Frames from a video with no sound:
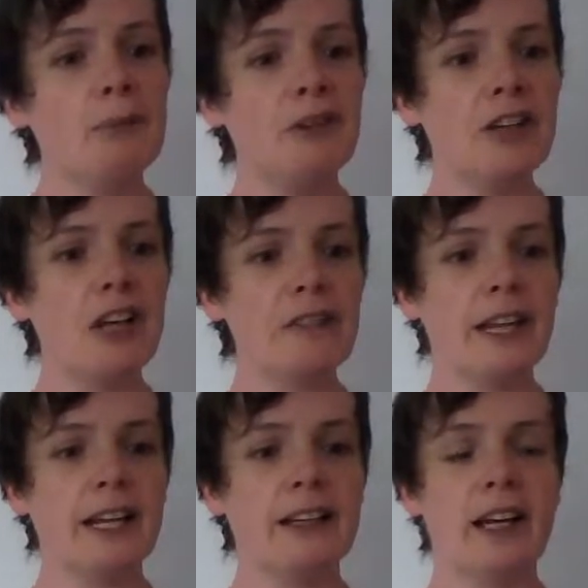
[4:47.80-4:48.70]
Moving on
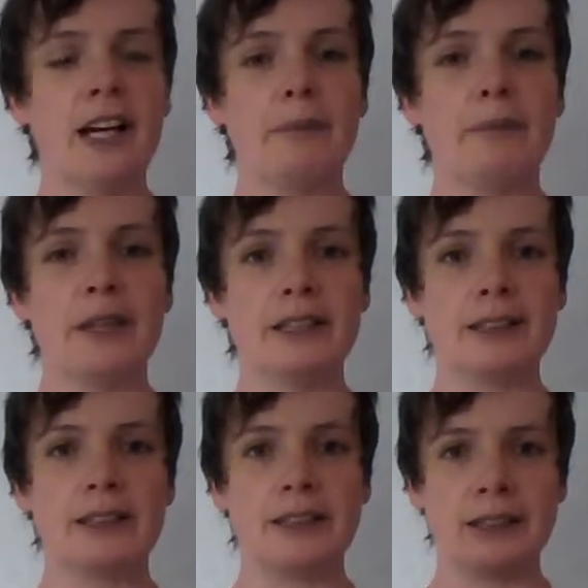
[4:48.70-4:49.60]
then,
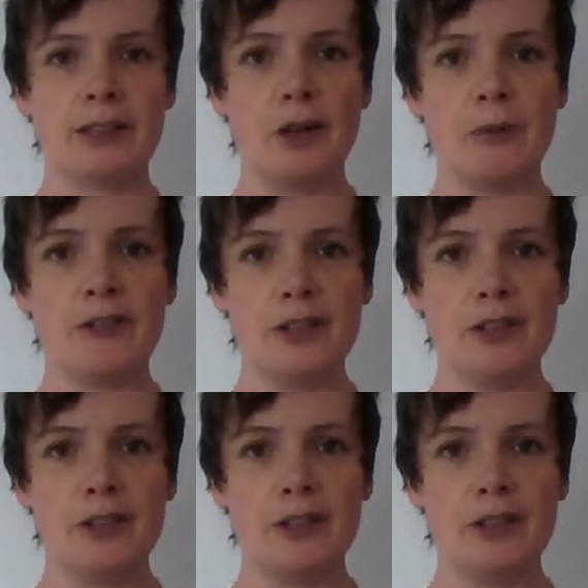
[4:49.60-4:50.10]
there's scope